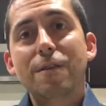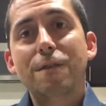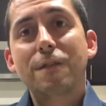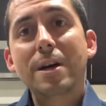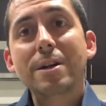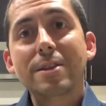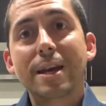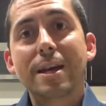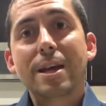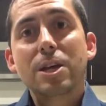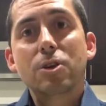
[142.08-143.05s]

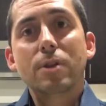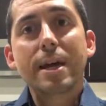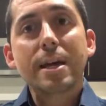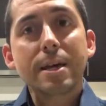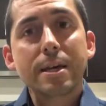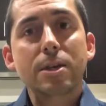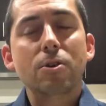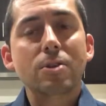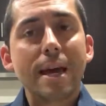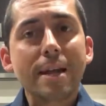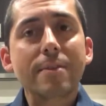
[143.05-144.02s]
funneling, you're
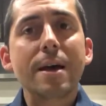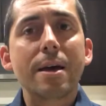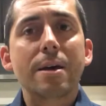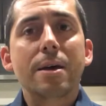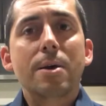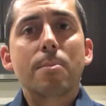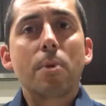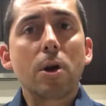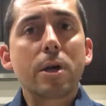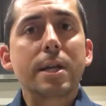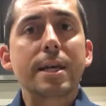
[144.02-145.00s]
letting that
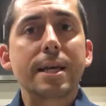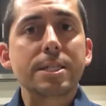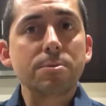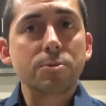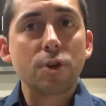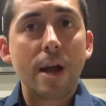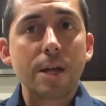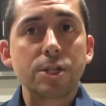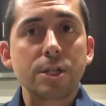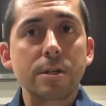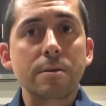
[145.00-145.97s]
marketing get some
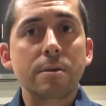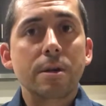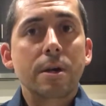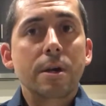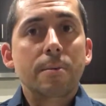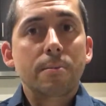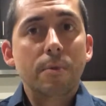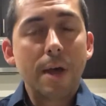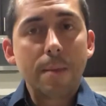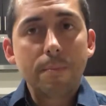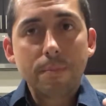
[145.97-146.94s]
traction,
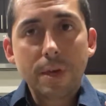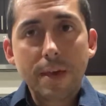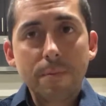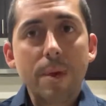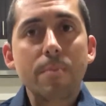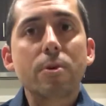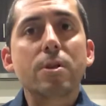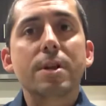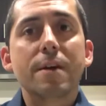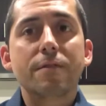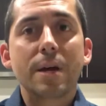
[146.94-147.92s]
give people
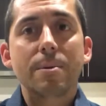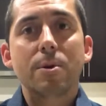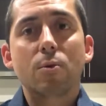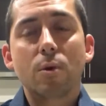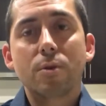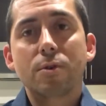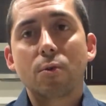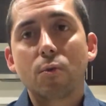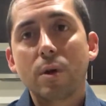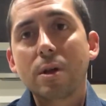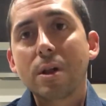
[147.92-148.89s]
enough time to
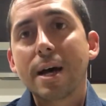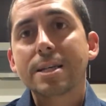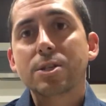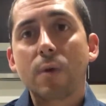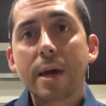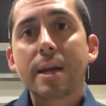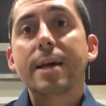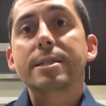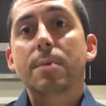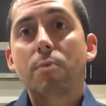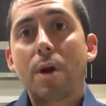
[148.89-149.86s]
realize and recognize
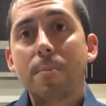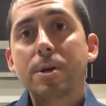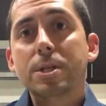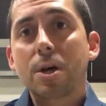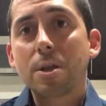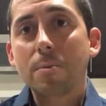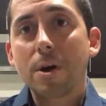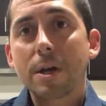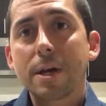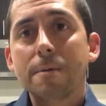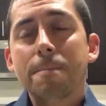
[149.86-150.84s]
that property is on the
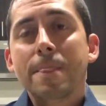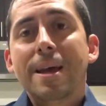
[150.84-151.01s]
market,